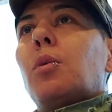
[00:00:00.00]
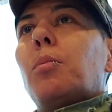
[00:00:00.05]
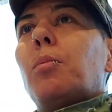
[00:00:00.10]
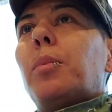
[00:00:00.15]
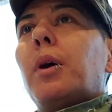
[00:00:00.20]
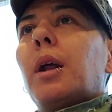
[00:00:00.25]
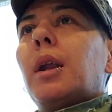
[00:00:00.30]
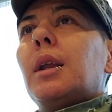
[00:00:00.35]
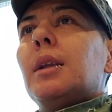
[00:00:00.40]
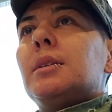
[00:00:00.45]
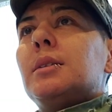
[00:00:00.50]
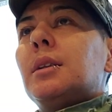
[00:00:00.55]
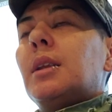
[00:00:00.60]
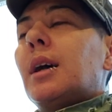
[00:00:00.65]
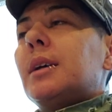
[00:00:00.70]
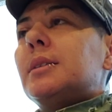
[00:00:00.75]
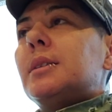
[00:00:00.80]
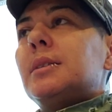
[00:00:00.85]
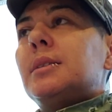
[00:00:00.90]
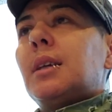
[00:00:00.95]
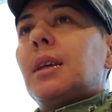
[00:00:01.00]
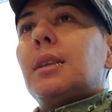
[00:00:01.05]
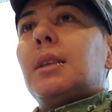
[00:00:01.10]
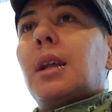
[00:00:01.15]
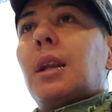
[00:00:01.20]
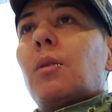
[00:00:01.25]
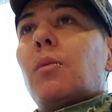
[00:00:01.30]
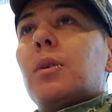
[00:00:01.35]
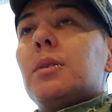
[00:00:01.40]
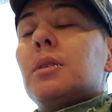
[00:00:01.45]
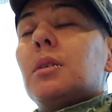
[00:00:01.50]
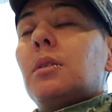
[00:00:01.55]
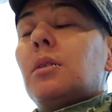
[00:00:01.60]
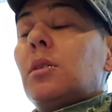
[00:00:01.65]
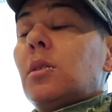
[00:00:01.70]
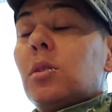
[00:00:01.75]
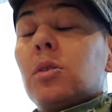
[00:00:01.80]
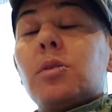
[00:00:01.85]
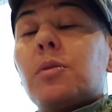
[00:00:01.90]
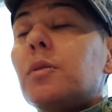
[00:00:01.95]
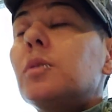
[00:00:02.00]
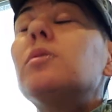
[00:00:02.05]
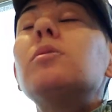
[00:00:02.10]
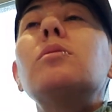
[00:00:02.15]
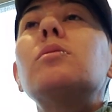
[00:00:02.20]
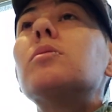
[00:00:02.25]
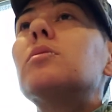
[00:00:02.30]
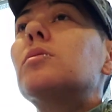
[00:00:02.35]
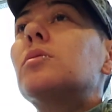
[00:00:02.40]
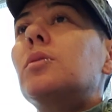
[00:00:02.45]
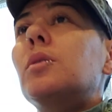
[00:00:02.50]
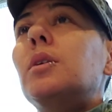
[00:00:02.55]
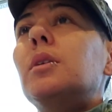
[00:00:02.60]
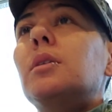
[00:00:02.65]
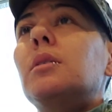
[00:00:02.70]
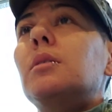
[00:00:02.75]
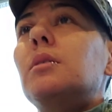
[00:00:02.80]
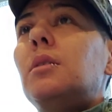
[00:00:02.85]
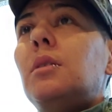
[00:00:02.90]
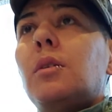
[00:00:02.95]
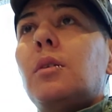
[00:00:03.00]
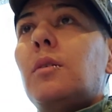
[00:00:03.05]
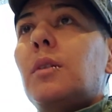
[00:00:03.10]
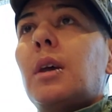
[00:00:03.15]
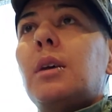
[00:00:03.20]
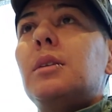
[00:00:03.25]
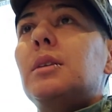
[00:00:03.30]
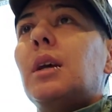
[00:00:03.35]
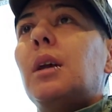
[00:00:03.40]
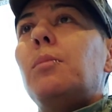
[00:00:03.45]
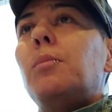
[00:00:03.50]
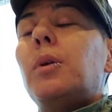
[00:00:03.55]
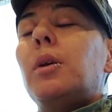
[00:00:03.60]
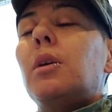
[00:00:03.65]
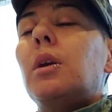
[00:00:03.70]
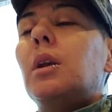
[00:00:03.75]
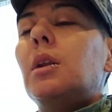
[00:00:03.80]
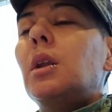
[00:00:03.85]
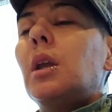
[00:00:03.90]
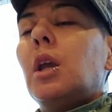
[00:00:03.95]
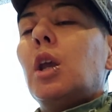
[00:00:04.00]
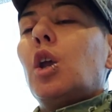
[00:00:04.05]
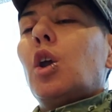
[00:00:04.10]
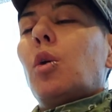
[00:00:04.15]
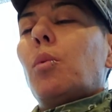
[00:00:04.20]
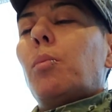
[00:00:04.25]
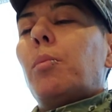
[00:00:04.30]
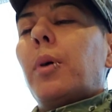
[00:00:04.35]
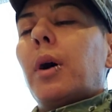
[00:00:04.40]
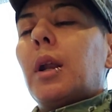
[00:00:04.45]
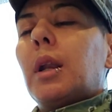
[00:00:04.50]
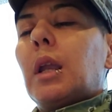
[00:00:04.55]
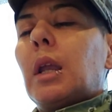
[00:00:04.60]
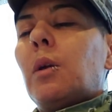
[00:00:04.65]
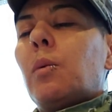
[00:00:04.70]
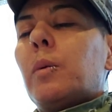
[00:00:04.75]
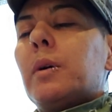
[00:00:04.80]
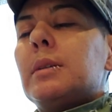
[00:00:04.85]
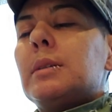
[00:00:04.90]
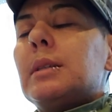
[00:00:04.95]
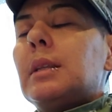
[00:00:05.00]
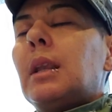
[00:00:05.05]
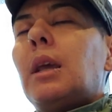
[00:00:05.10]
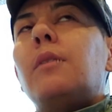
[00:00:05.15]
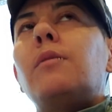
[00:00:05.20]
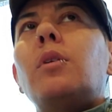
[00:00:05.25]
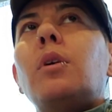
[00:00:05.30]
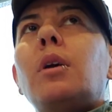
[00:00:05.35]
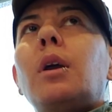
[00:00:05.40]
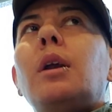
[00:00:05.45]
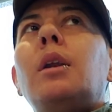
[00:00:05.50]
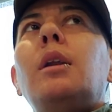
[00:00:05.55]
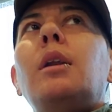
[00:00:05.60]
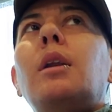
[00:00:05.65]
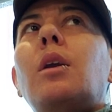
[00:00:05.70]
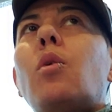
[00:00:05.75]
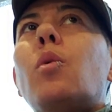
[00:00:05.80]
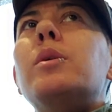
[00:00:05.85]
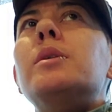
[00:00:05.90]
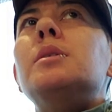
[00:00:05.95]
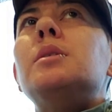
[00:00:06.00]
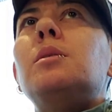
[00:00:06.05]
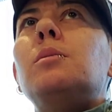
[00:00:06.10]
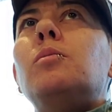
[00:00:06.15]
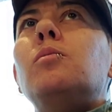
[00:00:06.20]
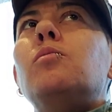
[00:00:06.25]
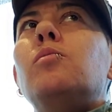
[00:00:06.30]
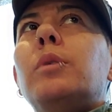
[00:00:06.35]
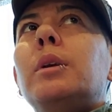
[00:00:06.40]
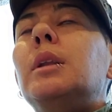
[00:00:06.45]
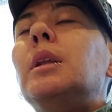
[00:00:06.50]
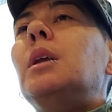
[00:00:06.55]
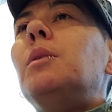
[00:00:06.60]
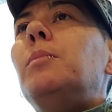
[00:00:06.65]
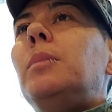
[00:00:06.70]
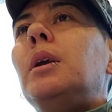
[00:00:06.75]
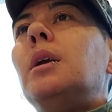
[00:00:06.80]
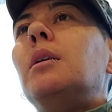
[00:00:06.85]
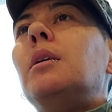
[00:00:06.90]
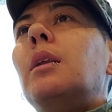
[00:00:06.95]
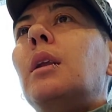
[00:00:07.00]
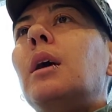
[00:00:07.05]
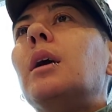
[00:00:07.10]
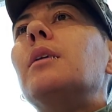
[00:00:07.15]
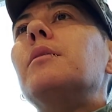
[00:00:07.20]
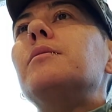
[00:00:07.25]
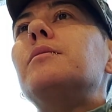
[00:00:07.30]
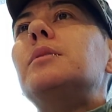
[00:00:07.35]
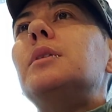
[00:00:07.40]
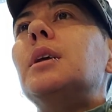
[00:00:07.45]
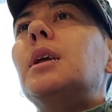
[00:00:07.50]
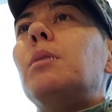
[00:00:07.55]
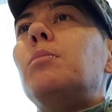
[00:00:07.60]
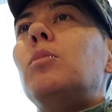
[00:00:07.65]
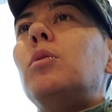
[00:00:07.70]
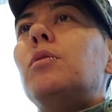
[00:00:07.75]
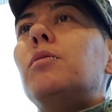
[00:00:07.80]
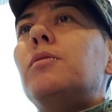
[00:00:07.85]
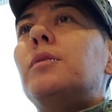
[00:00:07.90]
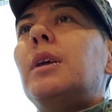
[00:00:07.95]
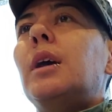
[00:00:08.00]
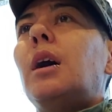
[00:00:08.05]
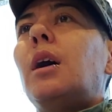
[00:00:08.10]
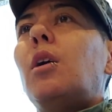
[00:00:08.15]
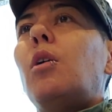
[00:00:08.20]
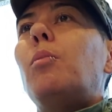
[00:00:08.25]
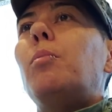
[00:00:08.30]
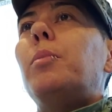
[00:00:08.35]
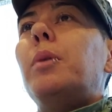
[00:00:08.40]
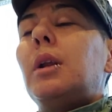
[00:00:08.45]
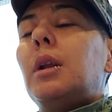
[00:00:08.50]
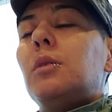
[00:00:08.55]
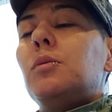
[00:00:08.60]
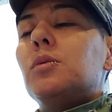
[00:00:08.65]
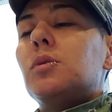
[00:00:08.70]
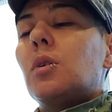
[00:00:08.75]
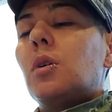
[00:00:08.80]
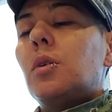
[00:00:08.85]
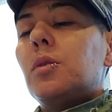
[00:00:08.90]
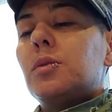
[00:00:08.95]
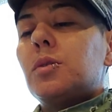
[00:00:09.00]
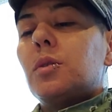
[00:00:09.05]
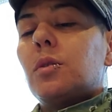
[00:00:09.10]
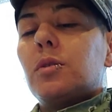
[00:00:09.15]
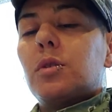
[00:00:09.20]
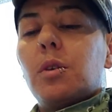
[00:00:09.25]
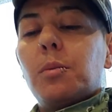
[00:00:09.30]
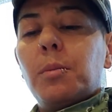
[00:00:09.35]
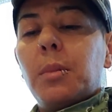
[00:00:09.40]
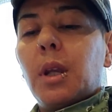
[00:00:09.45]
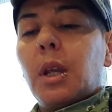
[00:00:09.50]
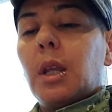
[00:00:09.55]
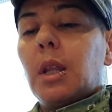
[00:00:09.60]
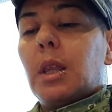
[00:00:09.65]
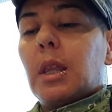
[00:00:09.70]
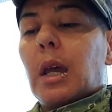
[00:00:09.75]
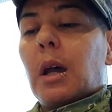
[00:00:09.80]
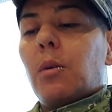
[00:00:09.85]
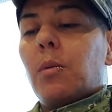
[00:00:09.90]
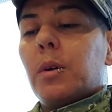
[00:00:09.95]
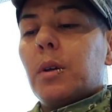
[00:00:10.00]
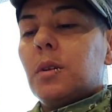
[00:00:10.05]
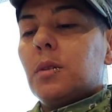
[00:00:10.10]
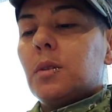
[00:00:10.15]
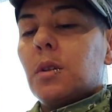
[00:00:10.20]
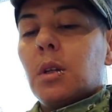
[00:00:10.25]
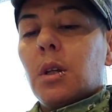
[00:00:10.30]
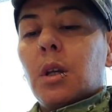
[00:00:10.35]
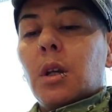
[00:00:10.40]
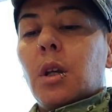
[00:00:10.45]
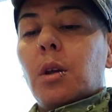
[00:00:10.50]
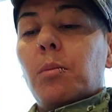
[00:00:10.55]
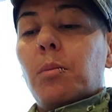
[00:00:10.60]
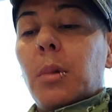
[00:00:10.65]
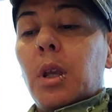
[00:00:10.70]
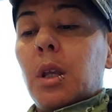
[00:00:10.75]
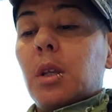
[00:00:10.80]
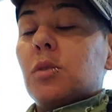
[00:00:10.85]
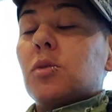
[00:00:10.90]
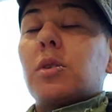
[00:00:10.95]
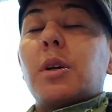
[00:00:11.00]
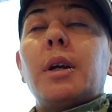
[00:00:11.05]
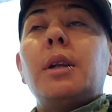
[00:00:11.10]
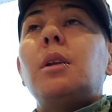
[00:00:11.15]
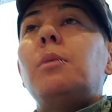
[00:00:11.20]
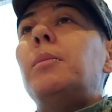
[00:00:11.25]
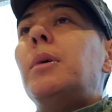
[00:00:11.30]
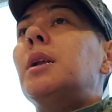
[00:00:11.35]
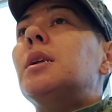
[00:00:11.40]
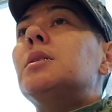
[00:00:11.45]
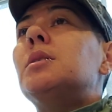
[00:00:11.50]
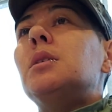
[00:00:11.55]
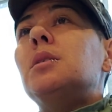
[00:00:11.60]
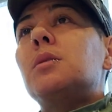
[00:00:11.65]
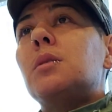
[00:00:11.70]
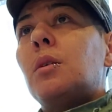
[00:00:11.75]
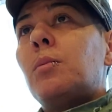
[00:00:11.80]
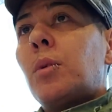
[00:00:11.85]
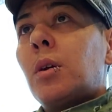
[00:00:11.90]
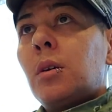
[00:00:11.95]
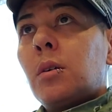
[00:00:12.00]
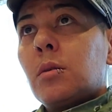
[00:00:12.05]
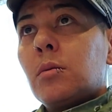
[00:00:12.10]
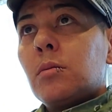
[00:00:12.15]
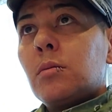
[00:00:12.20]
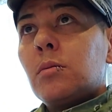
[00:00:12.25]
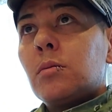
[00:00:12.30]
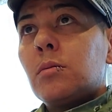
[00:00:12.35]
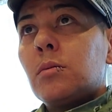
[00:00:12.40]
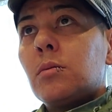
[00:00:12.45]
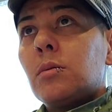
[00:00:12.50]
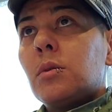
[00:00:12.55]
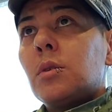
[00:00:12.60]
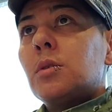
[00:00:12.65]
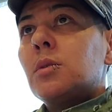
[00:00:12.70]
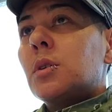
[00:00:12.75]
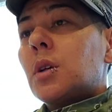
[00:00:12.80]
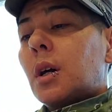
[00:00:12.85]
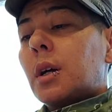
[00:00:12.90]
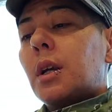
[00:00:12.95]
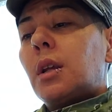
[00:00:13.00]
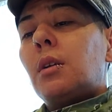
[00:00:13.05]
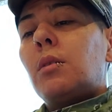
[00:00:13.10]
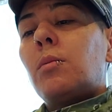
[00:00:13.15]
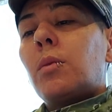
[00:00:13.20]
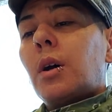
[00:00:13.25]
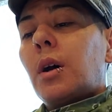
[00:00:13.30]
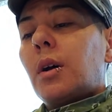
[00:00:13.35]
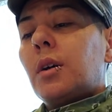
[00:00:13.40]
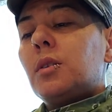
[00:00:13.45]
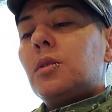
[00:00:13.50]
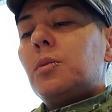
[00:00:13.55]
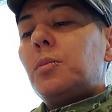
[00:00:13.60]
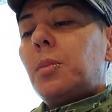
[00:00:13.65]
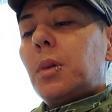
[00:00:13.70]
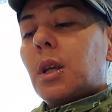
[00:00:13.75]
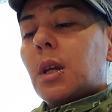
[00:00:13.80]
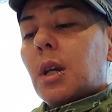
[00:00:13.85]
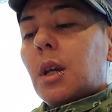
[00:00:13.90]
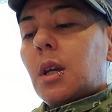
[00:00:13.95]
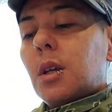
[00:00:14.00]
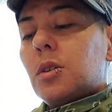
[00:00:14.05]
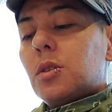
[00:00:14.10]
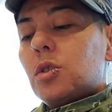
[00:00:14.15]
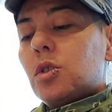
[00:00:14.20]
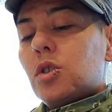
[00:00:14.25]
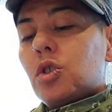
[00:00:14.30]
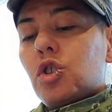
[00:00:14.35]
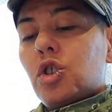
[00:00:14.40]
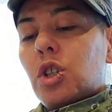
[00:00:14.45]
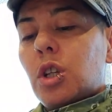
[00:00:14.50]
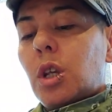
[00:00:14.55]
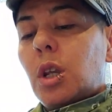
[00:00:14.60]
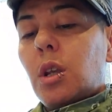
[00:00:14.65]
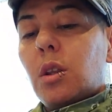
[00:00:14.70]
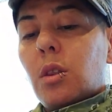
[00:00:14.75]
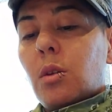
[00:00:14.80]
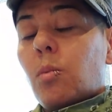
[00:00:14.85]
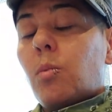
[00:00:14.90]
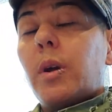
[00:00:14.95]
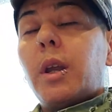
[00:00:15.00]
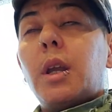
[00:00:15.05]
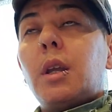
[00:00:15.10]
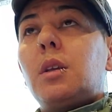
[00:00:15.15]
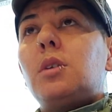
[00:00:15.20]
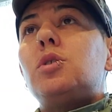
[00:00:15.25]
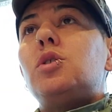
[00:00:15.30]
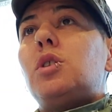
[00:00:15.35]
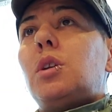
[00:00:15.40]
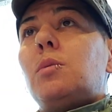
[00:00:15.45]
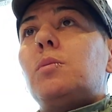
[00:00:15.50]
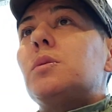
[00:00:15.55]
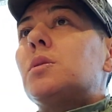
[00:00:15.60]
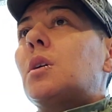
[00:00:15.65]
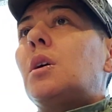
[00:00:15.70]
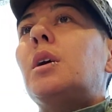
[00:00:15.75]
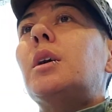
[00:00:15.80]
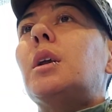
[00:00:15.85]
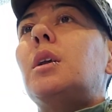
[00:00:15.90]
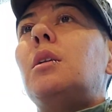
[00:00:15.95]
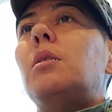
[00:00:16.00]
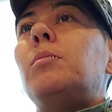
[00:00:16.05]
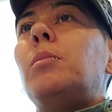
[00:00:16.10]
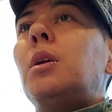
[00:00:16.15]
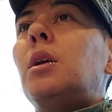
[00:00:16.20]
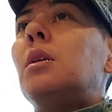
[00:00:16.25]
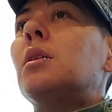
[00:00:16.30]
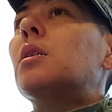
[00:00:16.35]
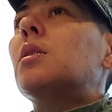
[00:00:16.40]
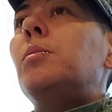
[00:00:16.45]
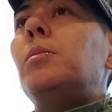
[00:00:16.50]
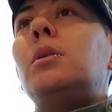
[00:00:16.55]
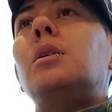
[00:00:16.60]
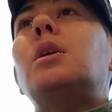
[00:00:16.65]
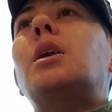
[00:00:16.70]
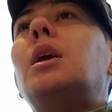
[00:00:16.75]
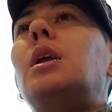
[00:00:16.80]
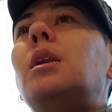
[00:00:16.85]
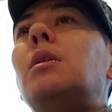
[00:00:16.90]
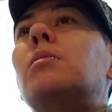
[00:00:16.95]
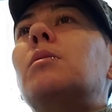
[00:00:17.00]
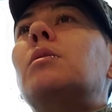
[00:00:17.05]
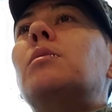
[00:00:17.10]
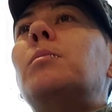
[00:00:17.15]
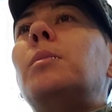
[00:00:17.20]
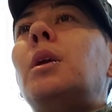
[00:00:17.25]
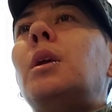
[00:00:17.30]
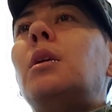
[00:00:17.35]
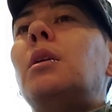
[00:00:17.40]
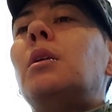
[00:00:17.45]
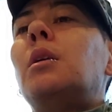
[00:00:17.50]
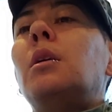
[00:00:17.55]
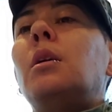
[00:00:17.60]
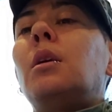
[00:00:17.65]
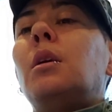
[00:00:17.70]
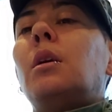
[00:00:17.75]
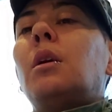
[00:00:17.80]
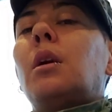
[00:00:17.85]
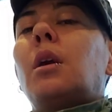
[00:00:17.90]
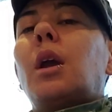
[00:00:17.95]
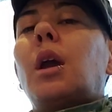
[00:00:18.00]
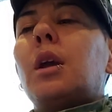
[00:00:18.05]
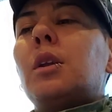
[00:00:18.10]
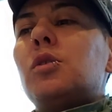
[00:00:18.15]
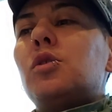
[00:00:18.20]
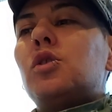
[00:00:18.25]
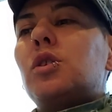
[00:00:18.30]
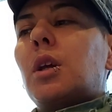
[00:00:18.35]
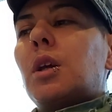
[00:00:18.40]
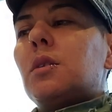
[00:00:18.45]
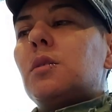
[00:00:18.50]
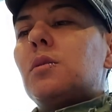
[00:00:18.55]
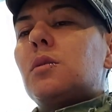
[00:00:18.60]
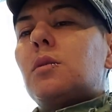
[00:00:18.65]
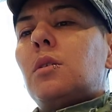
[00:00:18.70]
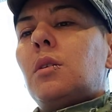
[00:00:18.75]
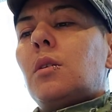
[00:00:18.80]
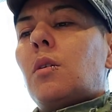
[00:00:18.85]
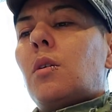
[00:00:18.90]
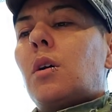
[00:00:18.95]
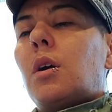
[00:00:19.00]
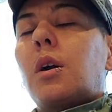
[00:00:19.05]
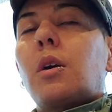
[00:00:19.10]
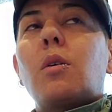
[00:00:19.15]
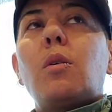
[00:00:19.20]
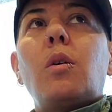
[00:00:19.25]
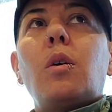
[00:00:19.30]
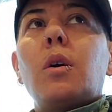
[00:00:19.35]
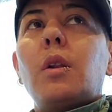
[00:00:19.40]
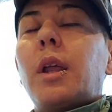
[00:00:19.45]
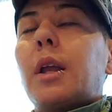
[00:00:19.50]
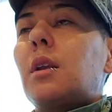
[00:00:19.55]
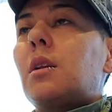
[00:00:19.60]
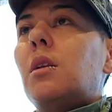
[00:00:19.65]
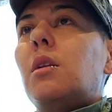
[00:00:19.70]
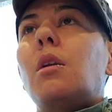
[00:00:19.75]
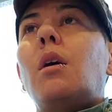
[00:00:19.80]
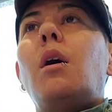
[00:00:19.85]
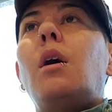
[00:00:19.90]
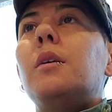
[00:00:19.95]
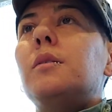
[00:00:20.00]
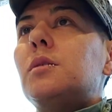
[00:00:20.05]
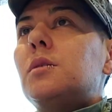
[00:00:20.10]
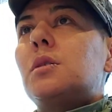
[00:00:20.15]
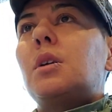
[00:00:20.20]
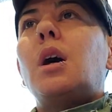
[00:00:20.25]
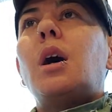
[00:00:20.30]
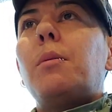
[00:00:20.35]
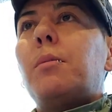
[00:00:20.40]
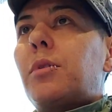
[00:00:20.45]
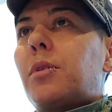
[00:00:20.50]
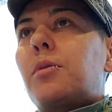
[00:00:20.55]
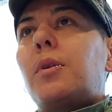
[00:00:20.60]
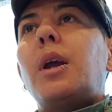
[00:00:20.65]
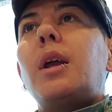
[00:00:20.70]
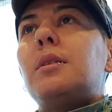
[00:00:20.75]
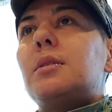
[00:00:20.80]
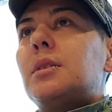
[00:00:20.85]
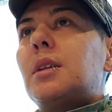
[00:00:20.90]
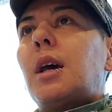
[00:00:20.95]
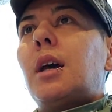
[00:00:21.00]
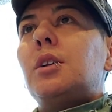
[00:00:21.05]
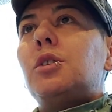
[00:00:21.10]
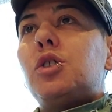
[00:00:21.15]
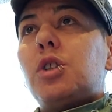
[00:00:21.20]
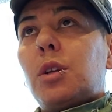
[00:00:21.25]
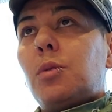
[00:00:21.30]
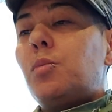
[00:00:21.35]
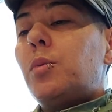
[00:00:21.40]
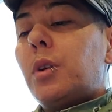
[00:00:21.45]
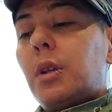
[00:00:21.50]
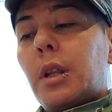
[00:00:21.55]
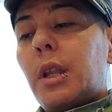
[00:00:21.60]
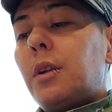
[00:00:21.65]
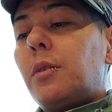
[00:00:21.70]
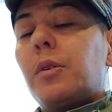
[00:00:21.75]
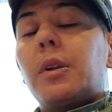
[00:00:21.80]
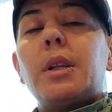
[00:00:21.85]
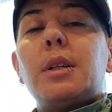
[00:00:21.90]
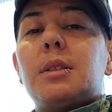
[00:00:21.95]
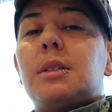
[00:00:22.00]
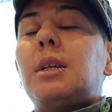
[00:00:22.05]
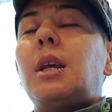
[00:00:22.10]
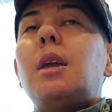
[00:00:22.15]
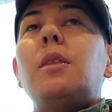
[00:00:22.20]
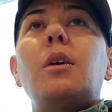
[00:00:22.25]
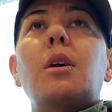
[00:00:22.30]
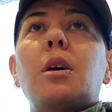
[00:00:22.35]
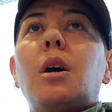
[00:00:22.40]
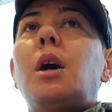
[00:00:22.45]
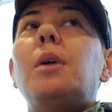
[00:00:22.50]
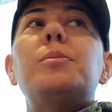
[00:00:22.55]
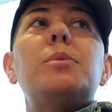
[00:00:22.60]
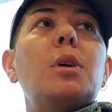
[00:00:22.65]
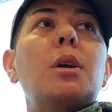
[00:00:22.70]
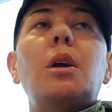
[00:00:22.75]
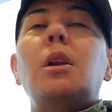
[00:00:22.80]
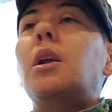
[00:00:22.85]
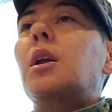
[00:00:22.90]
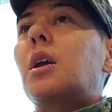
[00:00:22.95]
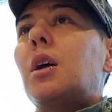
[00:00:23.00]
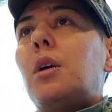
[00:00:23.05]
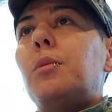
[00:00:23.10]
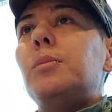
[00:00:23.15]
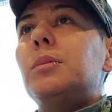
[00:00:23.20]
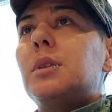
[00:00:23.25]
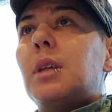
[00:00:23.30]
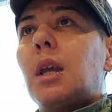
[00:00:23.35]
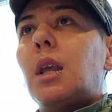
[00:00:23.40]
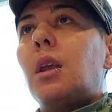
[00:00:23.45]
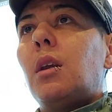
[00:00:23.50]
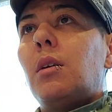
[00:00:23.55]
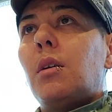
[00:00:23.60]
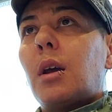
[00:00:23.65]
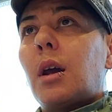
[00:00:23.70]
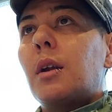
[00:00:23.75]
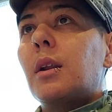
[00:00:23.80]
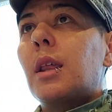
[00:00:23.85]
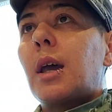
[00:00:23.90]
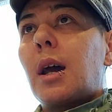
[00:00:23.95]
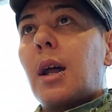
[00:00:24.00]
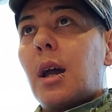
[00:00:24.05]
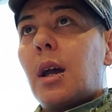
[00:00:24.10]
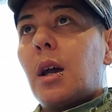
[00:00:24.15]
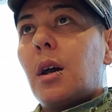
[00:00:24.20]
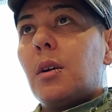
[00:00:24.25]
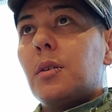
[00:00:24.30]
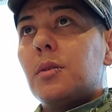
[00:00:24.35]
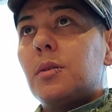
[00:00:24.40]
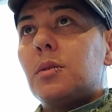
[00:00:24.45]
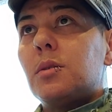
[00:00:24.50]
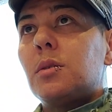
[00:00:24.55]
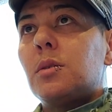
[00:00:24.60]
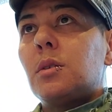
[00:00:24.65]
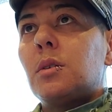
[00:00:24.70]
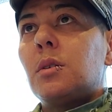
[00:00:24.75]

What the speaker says: But it's not to say that it wasn't useful during, you know, that time period. But it was never going to really be enough to get moved out. But it was also, to me, that was me trying to manage this on my own, talking to Roz, because the way she was talking to me and communicating with me, and just, you know, hardcore, like, non-stop threats that she would literally say, the cops are going to come take you out of that house.